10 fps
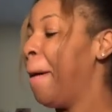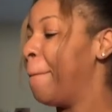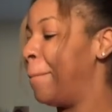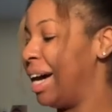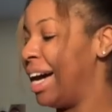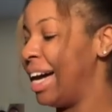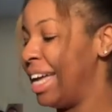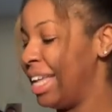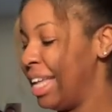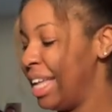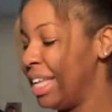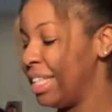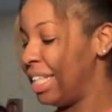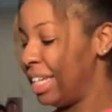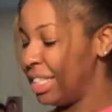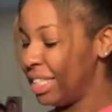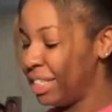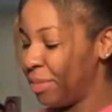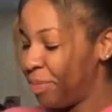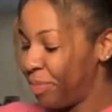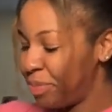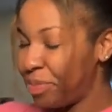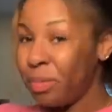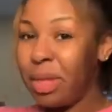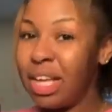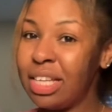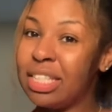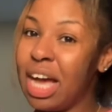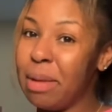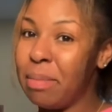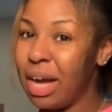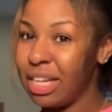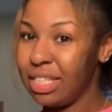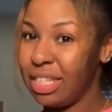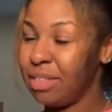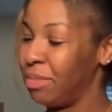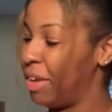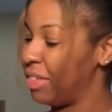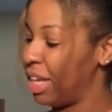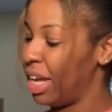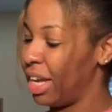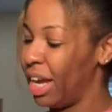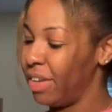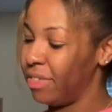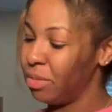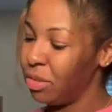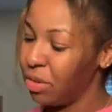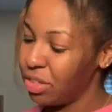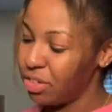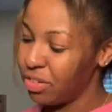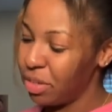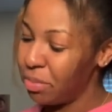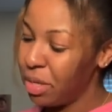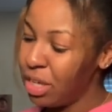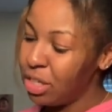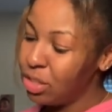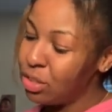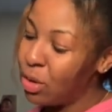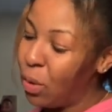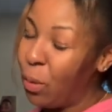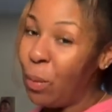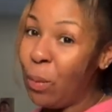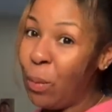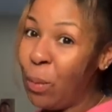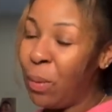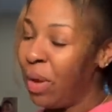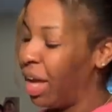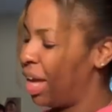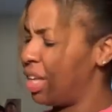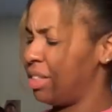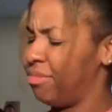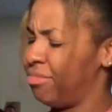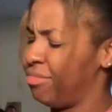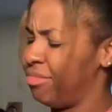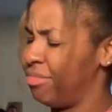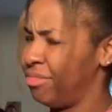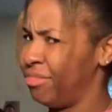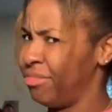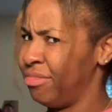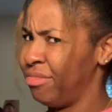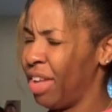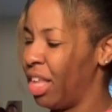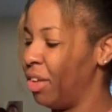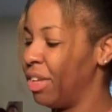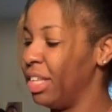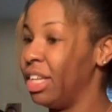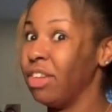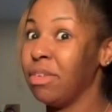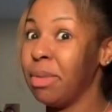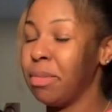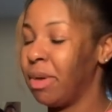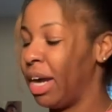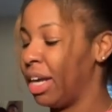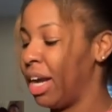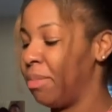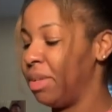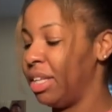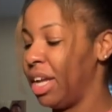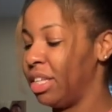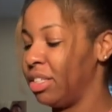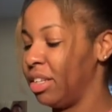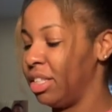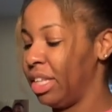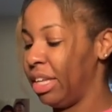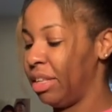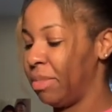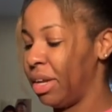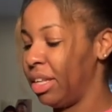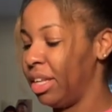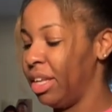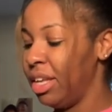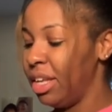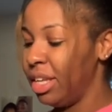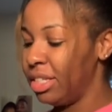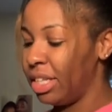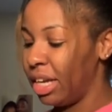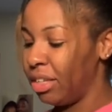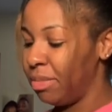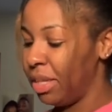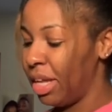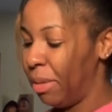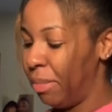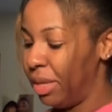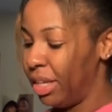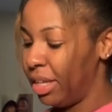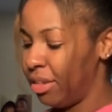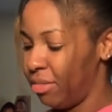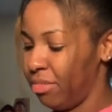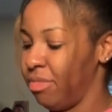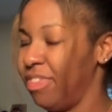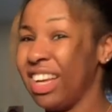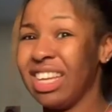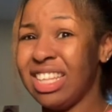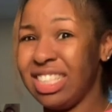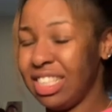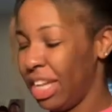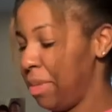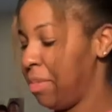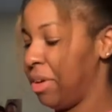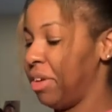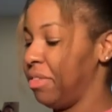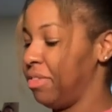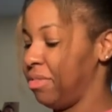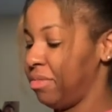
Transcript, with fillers: But this, so unboxing everything I got from Nordstrom. So uh, I low key didn't remember what I got, but then I started thinking about it. It's not gonna be that big. If I could get the tape off,